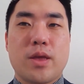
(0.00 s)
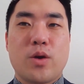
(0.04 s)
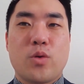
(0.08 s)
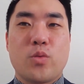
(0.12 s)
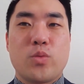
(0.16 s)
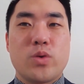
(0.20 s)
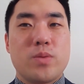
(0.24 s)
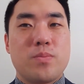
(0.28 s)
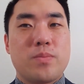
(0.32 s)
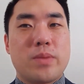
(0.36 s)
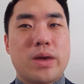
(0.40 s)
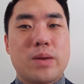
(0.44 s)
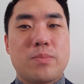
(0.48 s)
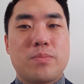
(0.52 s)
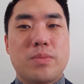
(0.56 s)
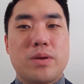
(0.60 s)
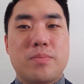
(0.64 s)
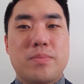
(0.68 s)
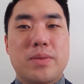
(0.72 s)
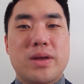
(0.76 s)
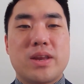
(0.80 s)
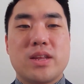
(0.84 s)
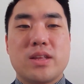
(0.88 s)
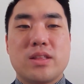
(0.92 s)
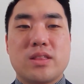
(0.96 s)
We may be
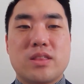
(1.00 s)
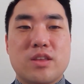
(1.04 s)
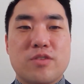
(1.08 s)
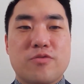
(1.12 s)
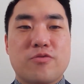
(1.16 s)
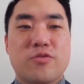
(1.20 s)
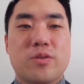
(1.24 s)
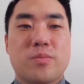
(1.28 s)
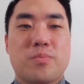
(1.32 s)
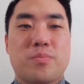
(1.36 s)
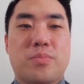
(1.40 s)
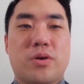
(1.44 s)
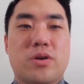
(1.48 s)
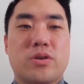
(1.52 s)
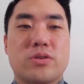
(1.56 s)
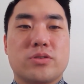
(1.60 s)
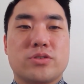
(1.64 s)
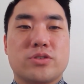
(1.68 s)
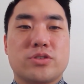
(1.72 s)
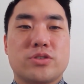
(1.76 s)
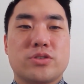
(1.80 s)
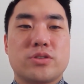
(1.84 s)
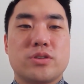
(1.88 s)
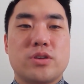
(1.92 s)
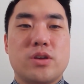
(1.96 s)
many different
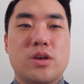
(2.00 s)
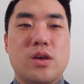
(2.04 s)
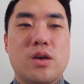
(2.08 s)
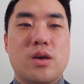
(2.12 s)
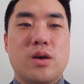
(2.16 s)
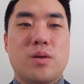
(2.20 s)
parts,